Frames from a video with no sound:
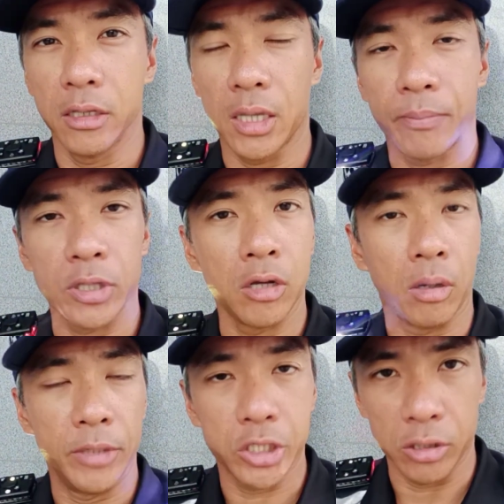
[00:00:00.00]
Deputy
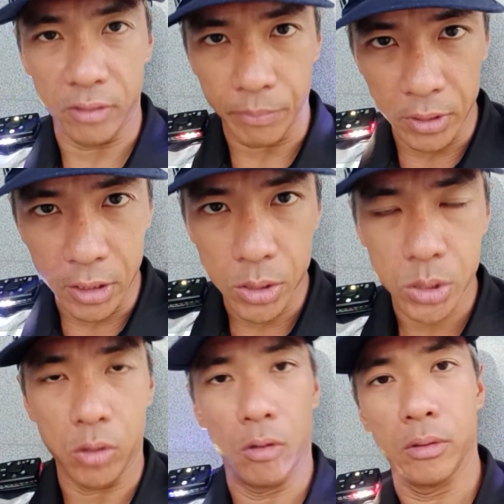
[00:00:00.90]
Commissioner of the
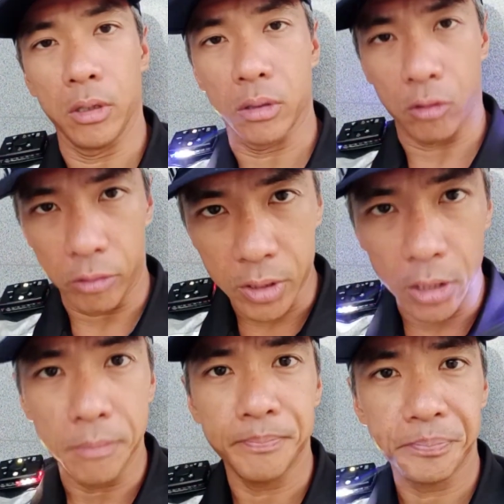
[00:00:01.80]
Police or the
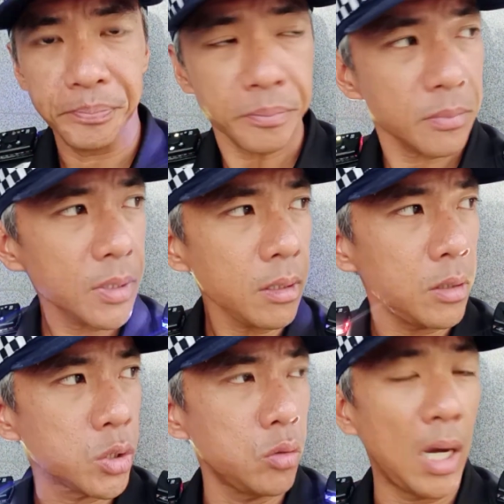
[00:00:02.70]
authority.
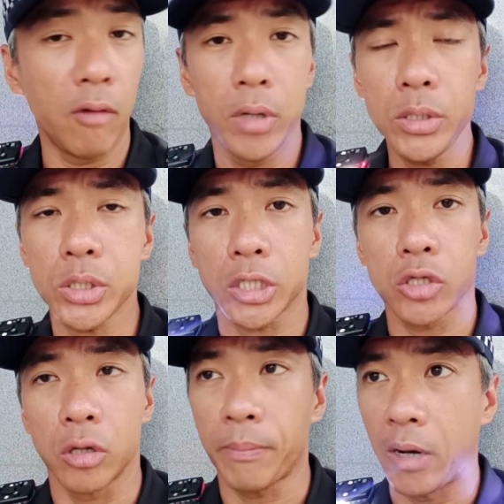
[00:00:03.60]
So our
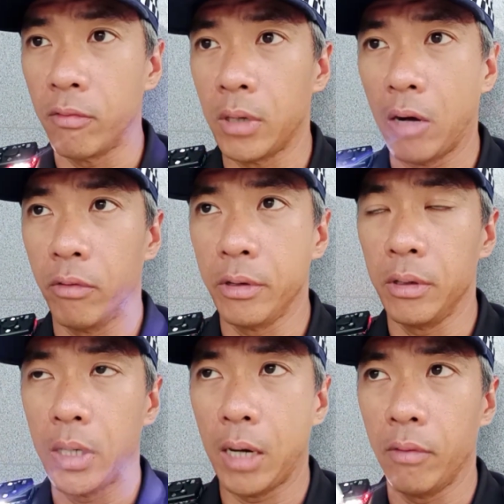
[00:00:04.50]
statutory power,
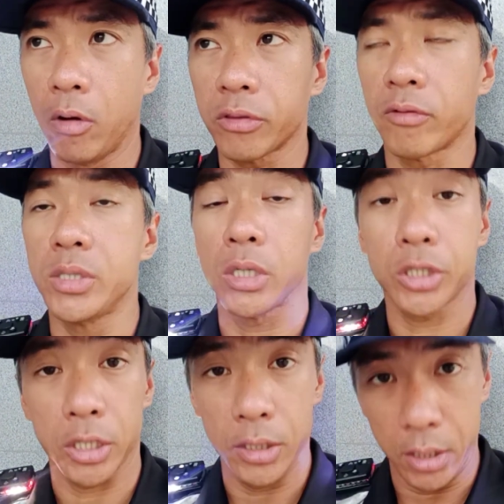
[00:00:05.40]
our
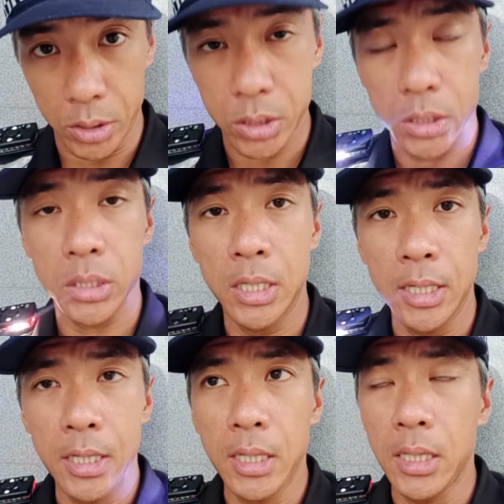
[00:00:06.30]
authorization is
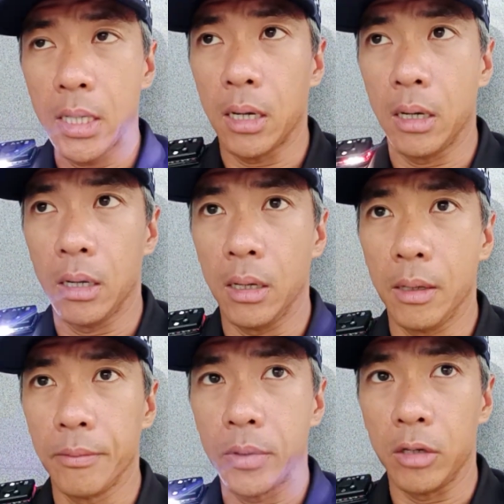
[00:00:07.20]

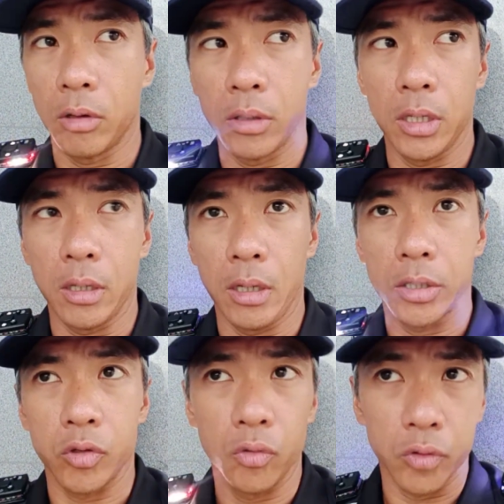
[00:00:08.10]
to
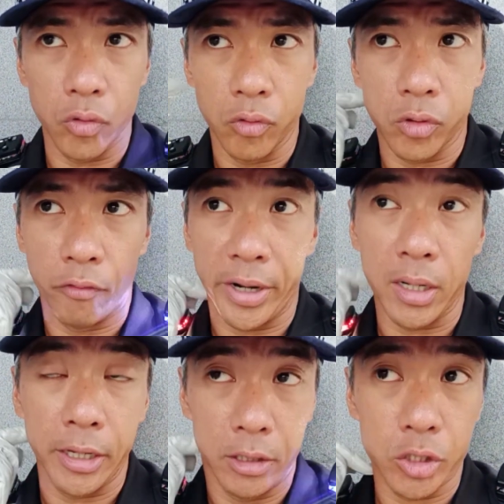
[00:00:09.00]

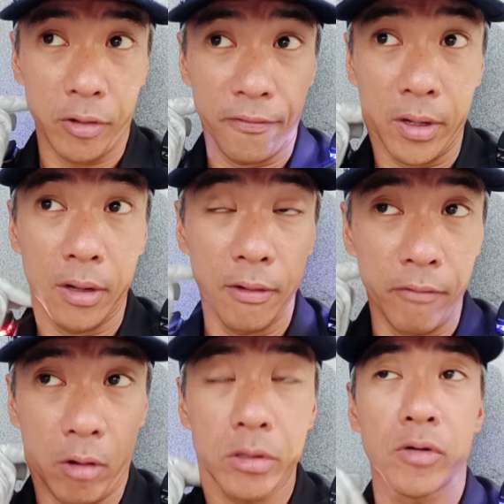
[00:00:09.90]
regulate traffic.
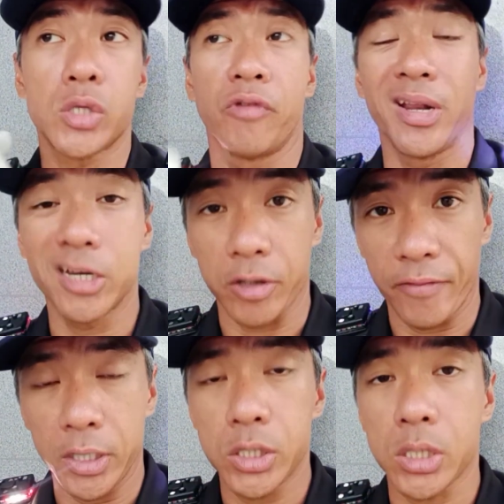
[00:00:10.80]
We are authorized to regulate
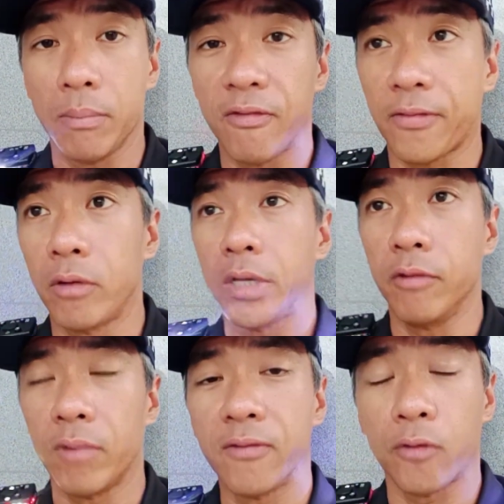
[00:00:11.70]
traffic. This can be found
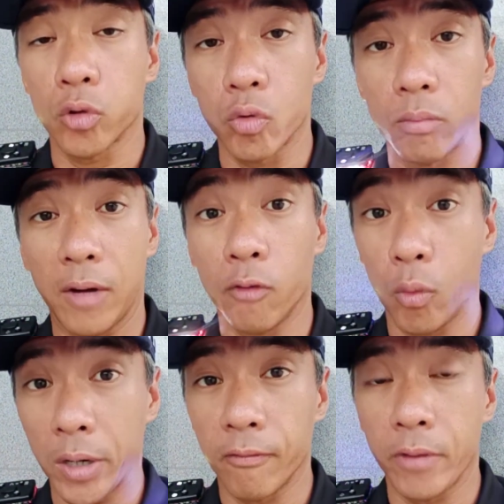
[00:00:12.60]
in 142 Bravo
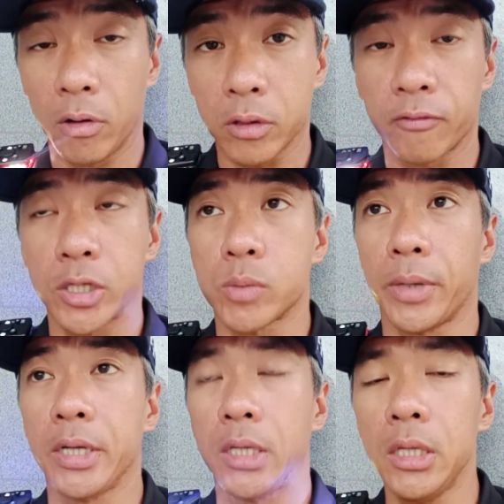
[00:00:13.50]
1. We are authorized
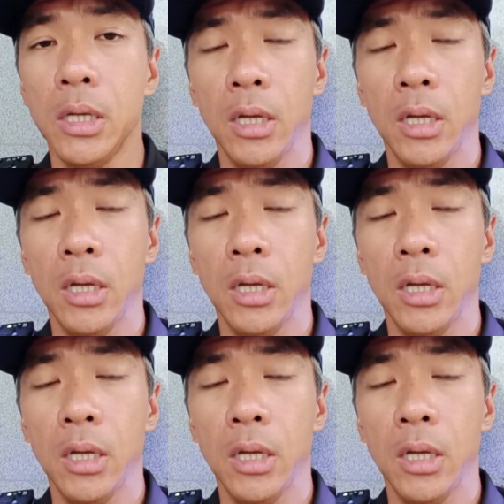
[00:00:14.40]
by the